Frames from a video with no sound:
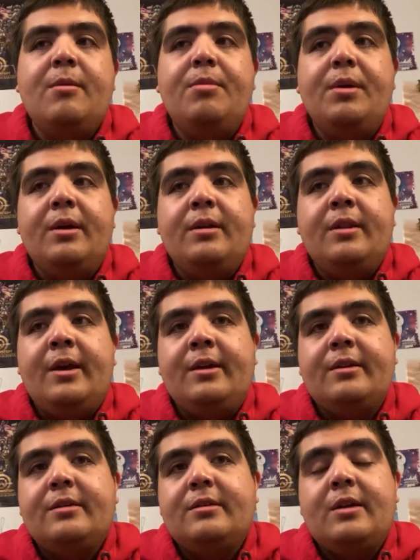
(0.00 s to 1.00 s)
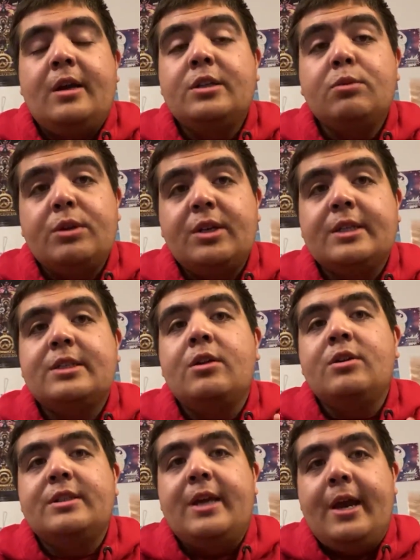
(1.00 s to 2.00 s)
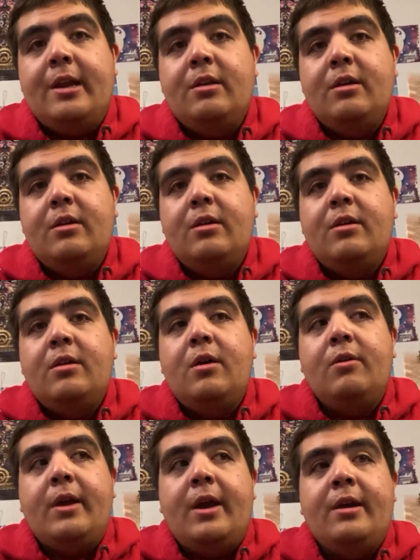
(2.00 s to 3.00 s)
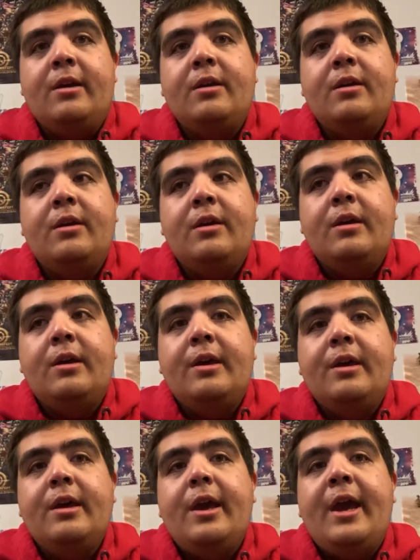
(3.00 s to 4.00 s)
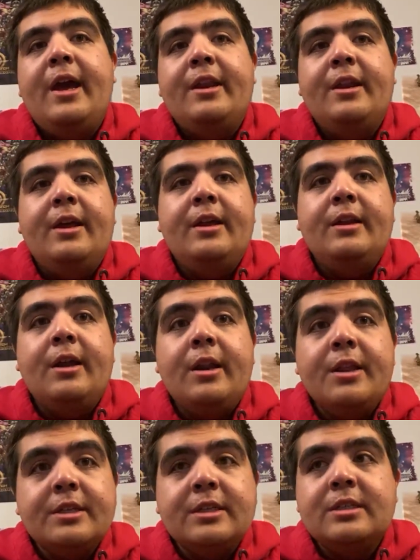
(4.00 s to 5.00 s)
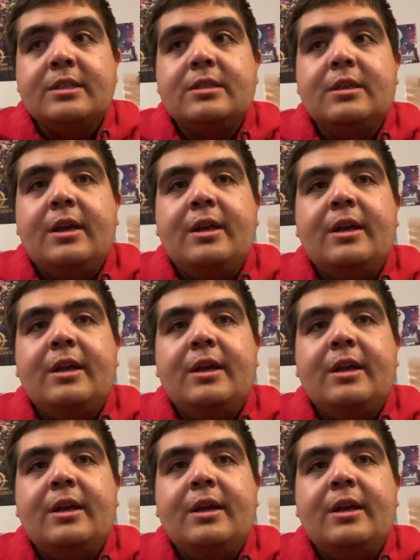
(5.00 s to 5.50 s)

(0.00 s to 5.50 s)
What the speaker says: but like I just want you guys to understand, okay? And none of this is